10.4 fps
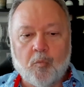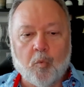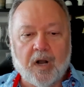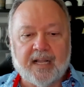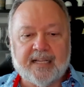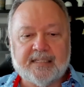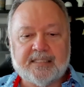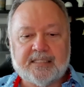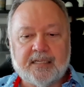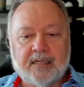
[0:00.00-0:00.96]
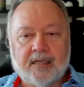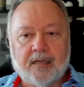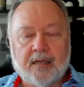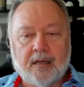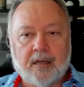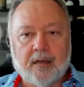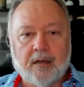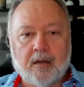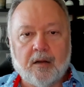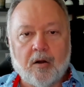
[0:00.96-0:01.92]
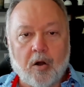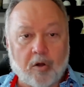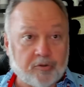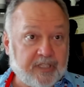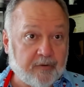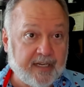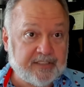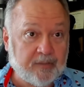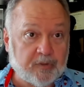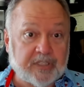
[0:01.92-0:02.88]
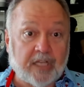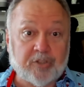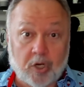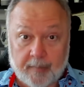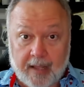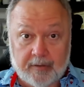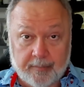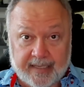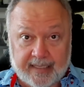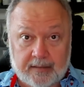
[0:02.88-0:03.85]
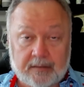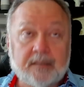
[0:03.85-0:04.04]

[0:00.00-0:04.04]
was auto generation, which I'll talk about in a bit.